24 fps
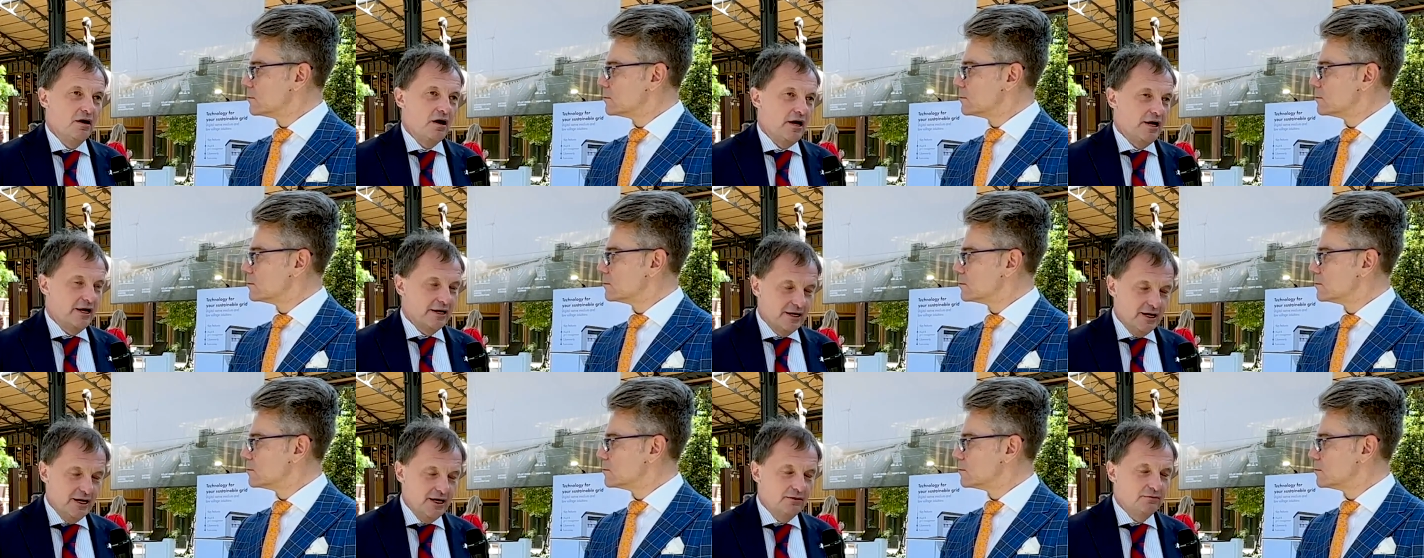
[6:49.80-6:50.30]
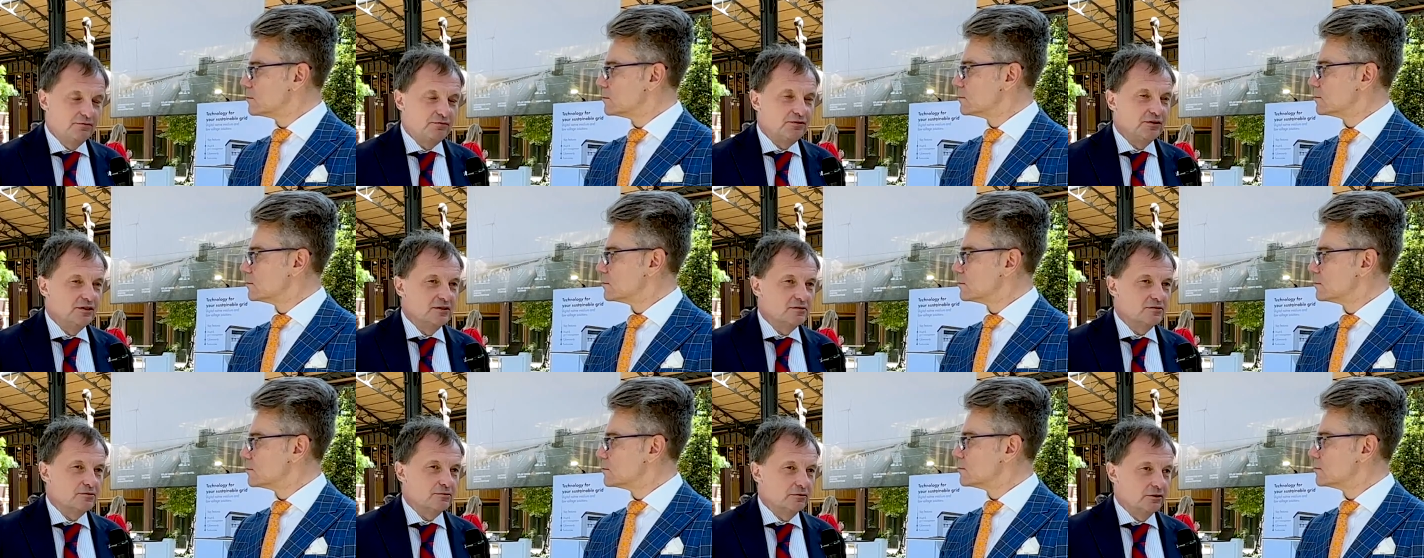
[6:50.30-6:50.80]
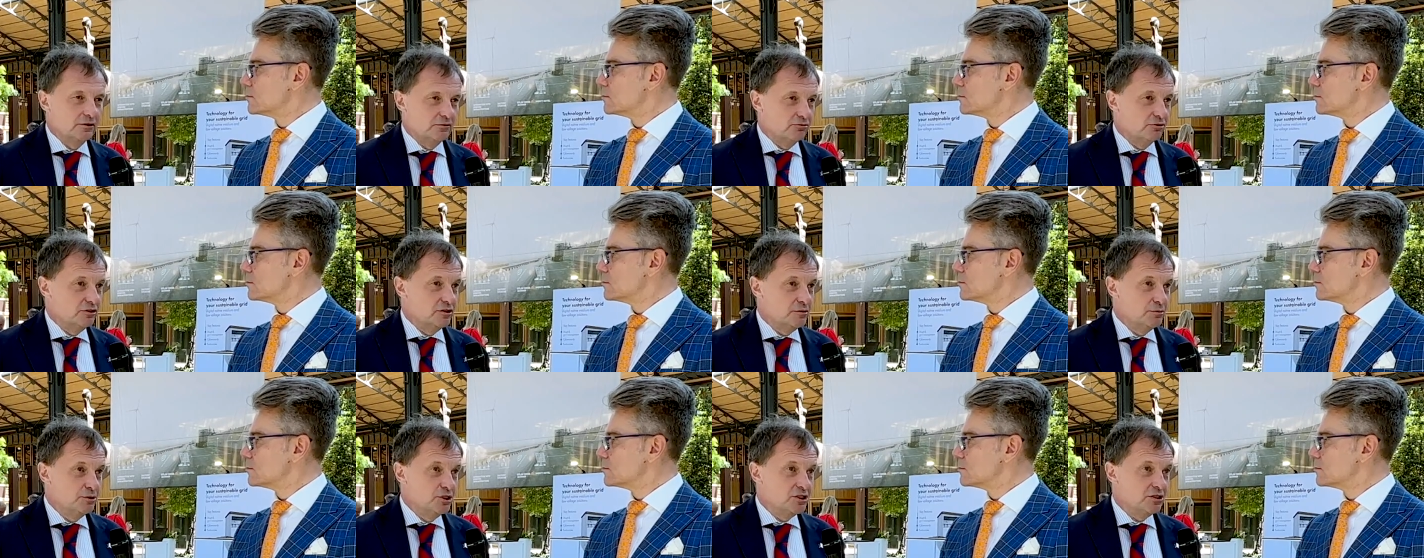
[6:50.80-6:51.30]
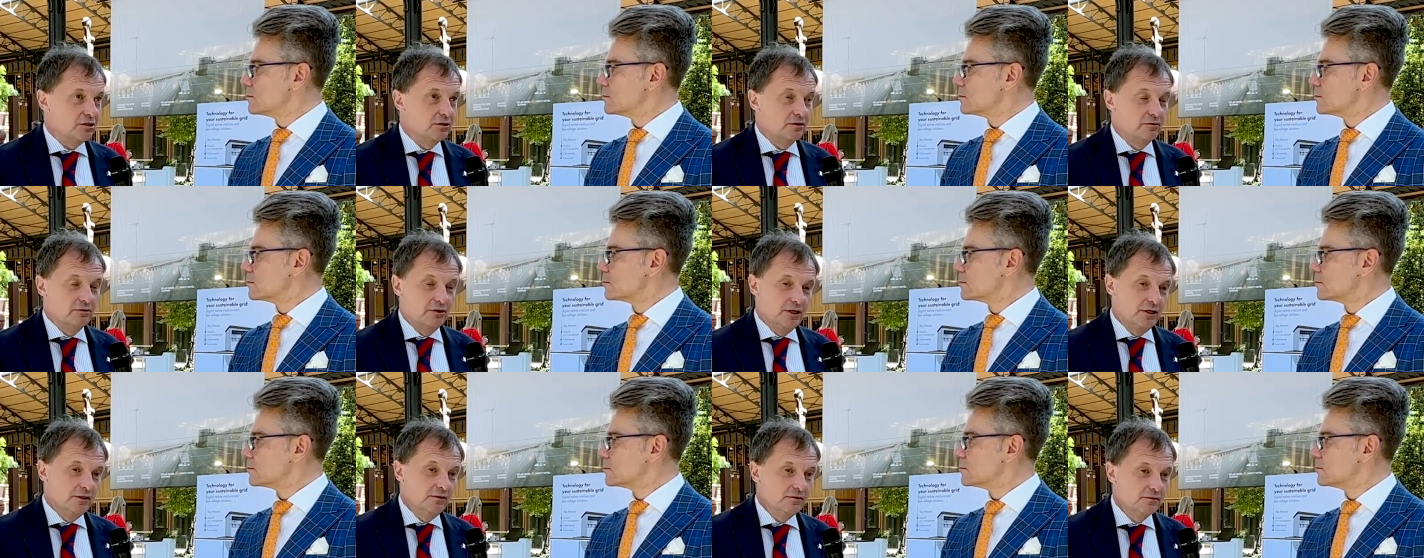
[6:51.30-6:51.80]
Speaker 1: again fees to the transmission
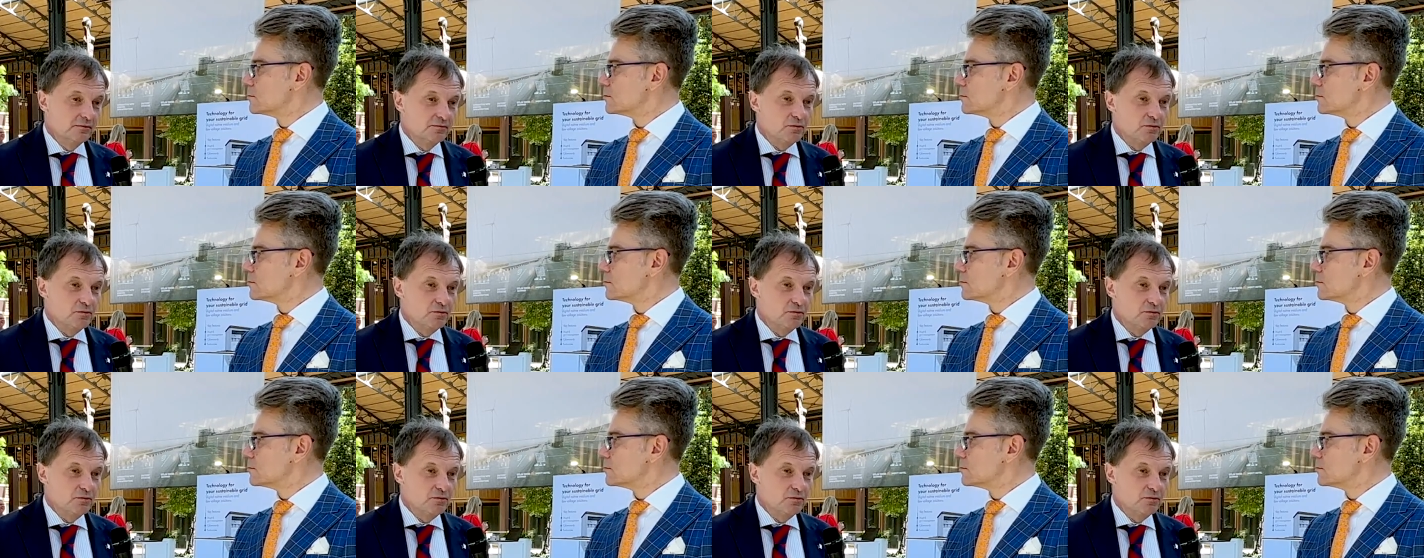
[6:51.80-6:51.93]
grid,